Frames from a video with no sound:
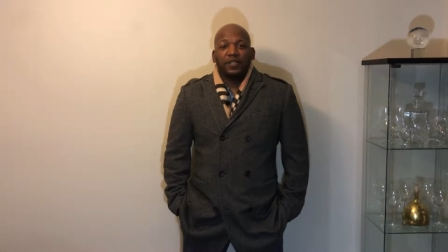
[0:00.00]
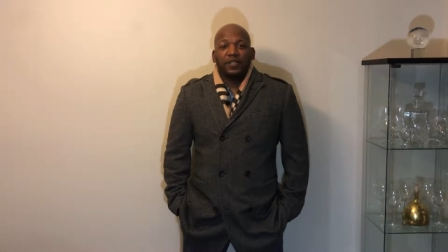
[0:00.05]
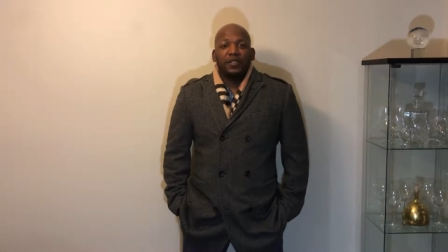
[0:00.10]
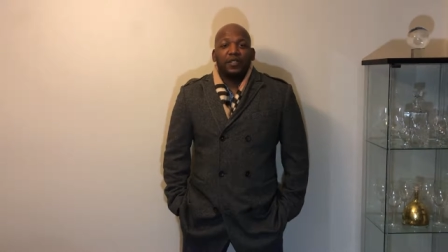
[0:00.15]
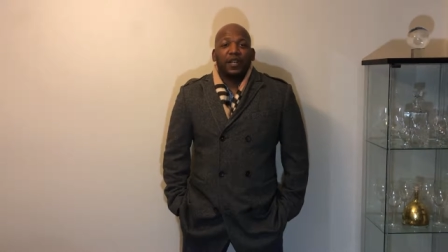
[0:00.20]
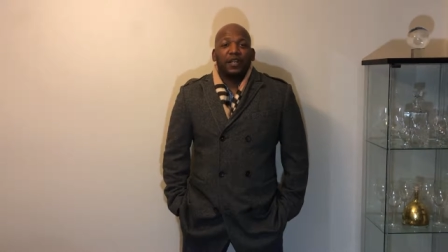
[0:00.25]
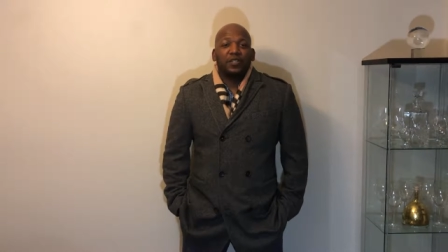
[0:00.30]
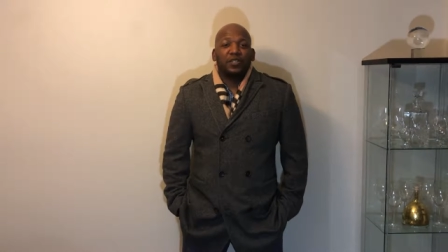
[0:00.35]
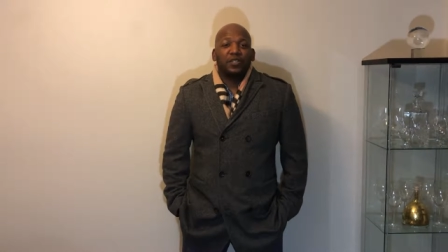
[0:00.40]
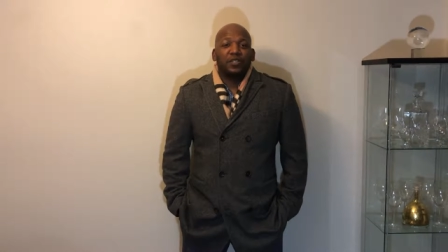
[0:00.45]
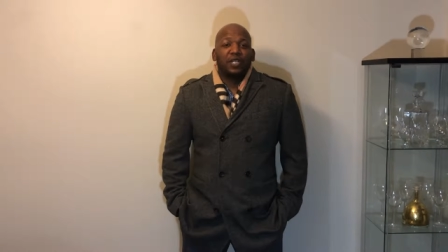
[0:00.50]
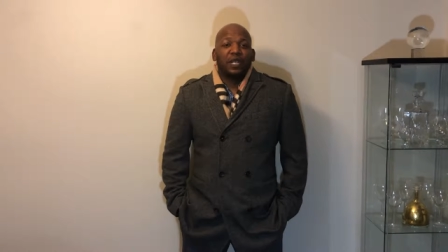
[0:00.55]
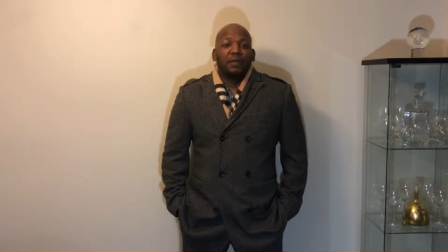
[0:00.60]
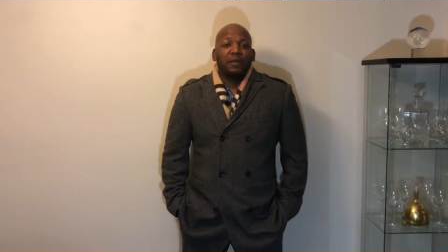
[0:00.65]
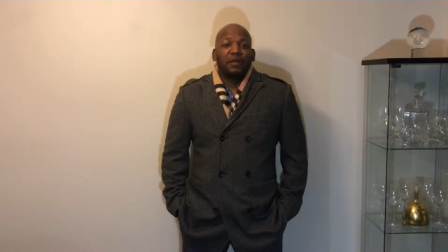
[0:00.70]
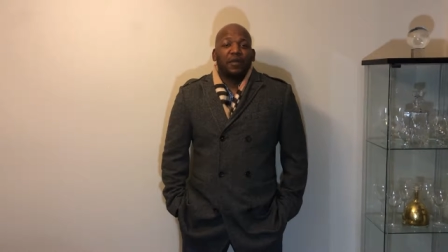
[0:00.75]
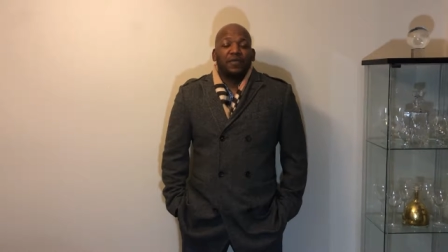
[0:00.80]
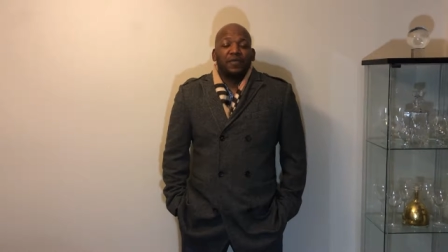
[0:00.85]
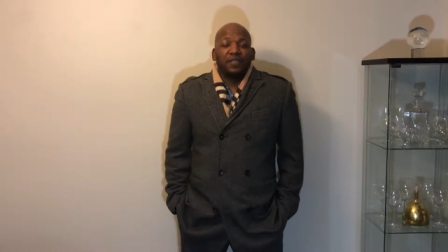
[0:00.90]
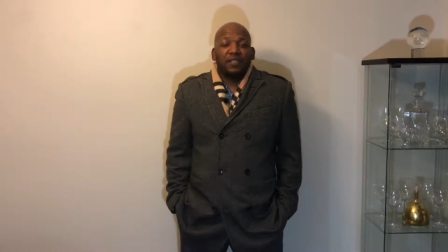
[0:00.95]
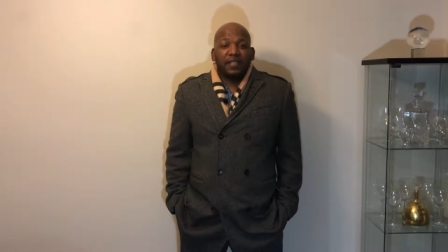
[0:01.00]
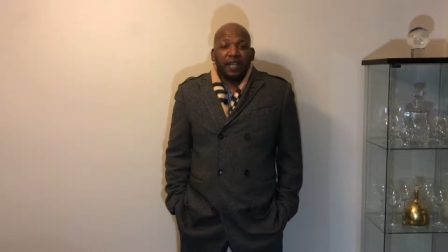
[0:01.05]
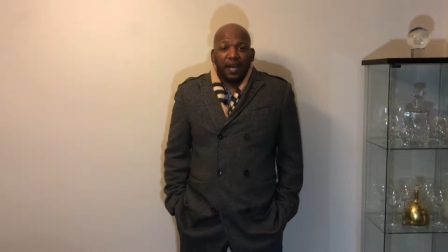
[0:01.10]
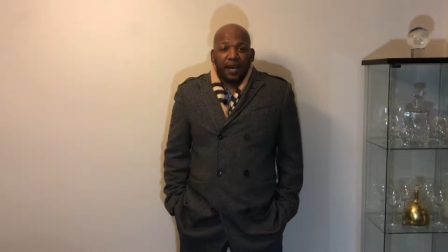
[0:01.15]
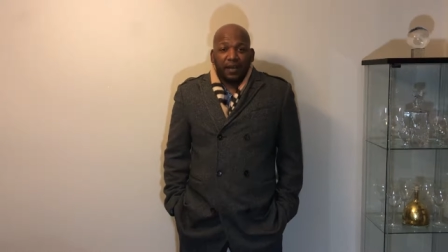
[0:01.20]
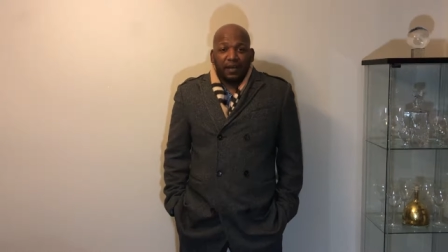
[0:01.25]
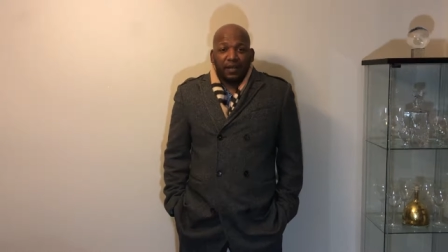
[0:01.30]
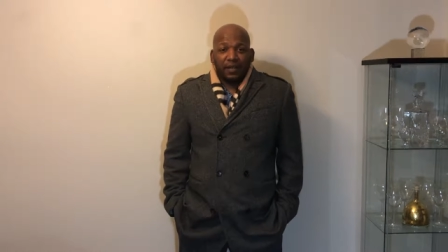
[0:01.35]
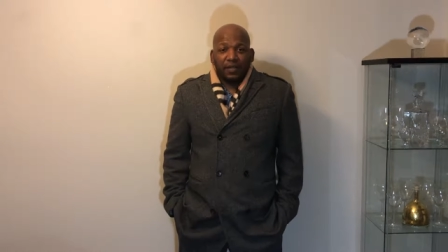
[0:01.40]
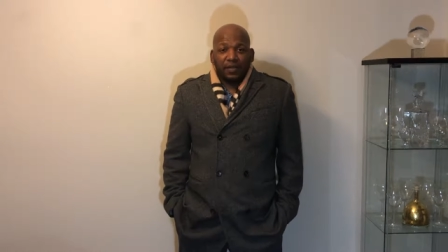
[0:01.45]
International Gentleman of
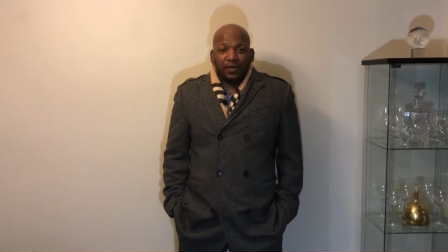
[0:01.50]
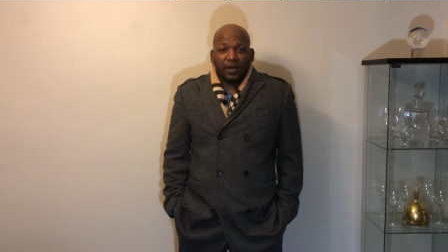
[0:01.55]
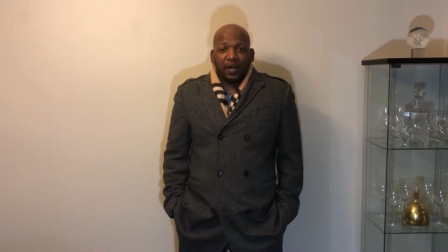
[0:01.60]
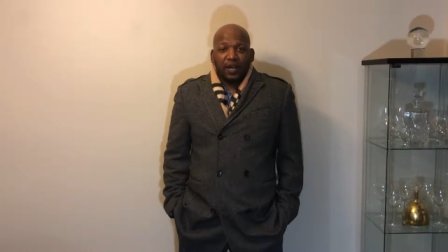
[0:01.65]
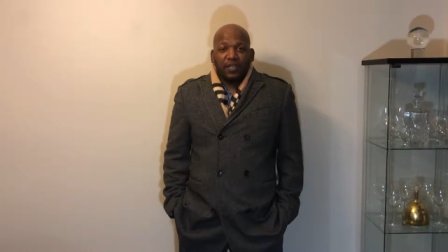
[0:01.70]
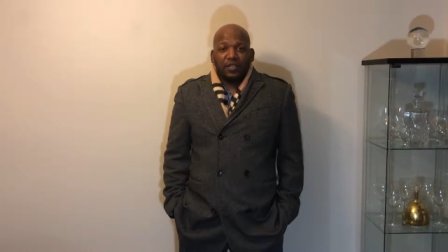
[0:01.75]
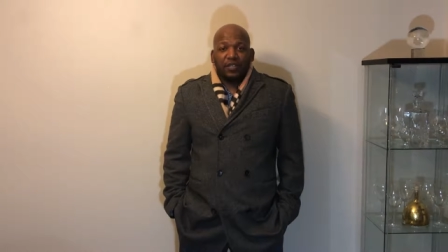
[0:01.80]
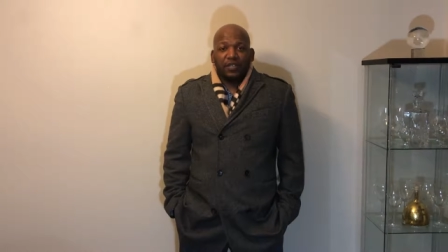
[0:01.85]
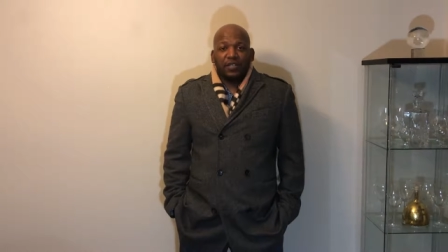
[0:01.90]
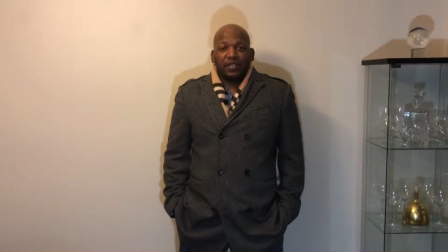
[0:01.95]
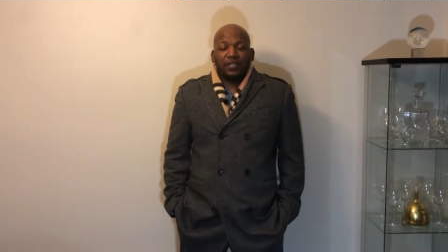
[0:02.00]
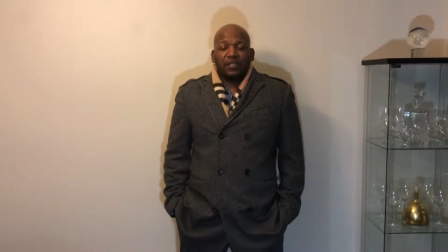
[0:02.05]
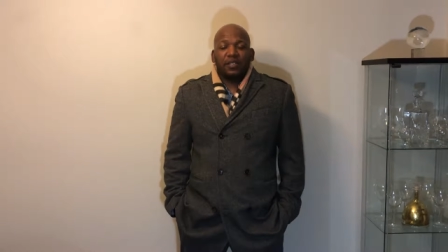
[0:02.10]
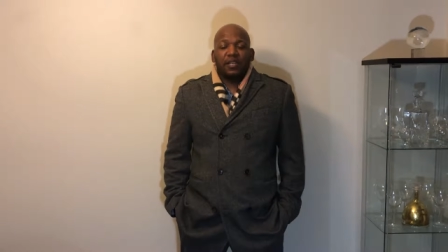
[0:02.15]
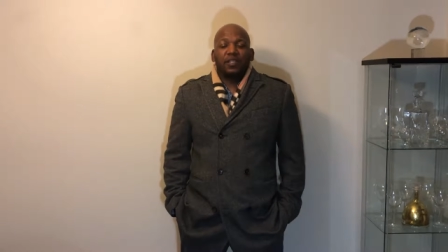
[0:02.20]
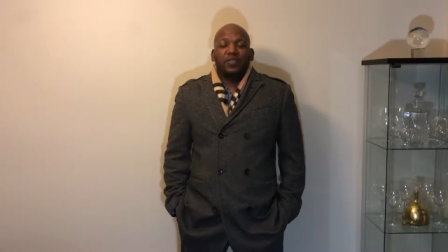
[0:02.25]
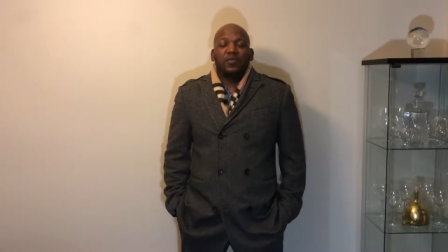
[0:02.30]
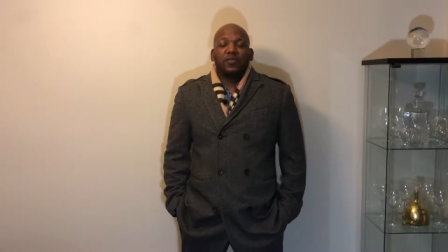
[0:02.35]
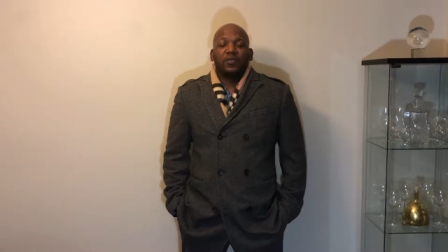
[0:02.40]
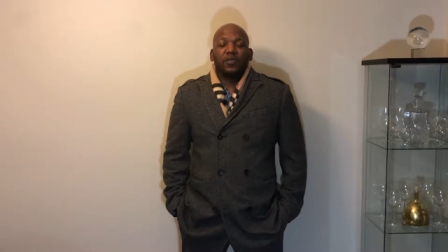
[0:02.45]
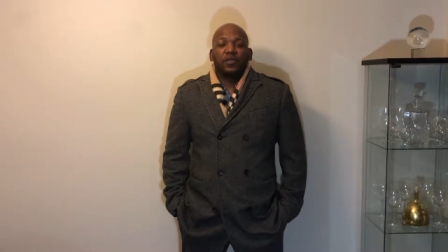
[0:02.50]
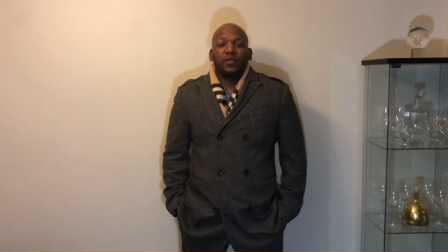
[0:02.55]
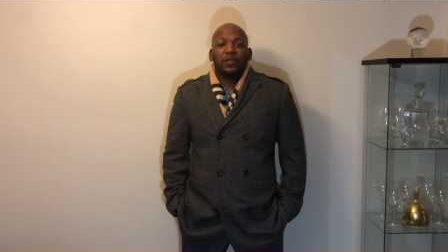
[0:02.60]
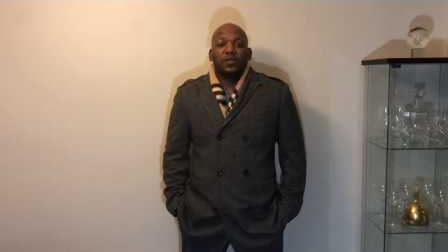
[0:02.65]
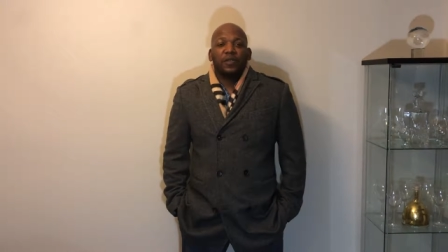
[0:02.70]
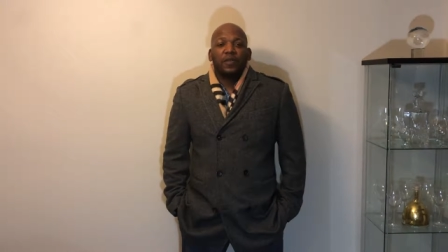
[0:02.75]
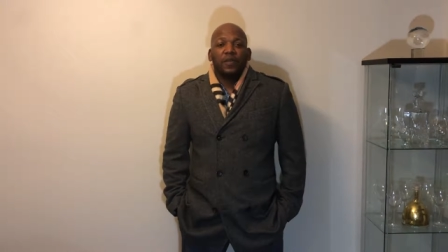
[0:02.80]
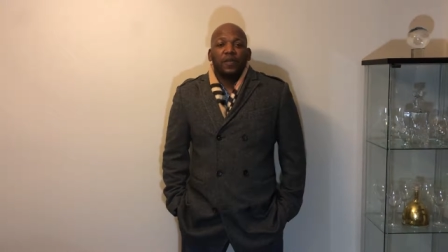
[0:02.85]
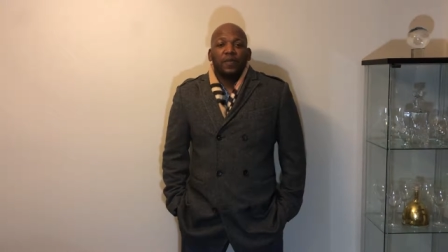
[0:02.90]
Style. That's what IGS stands for.